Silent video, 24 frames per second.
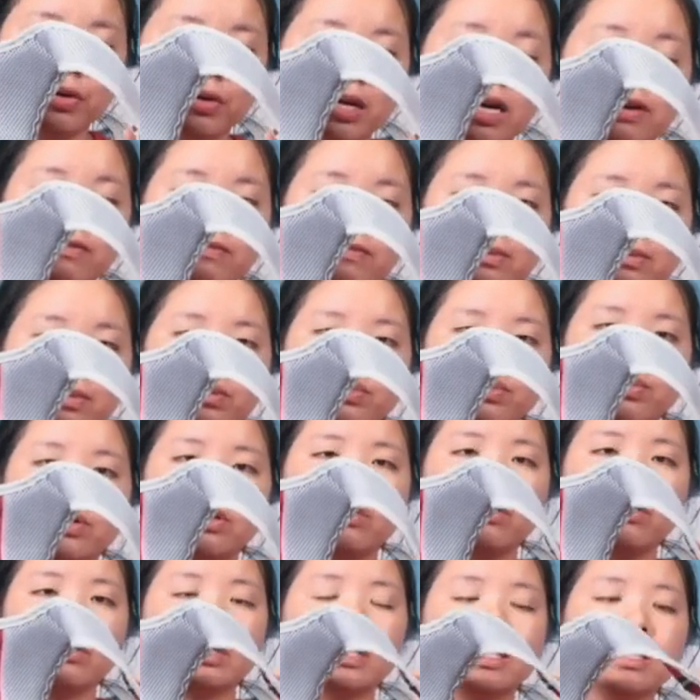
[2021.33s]
comfortable
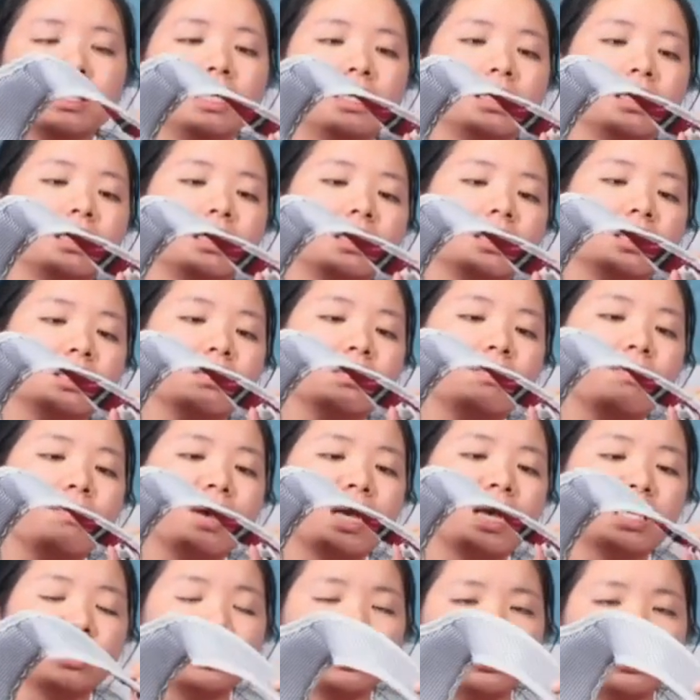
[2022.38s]
because it's a
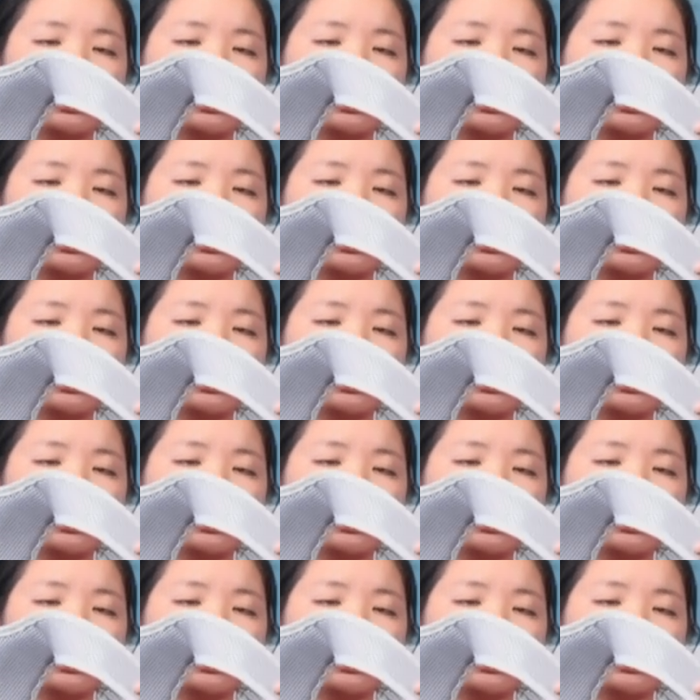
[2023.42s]
mesh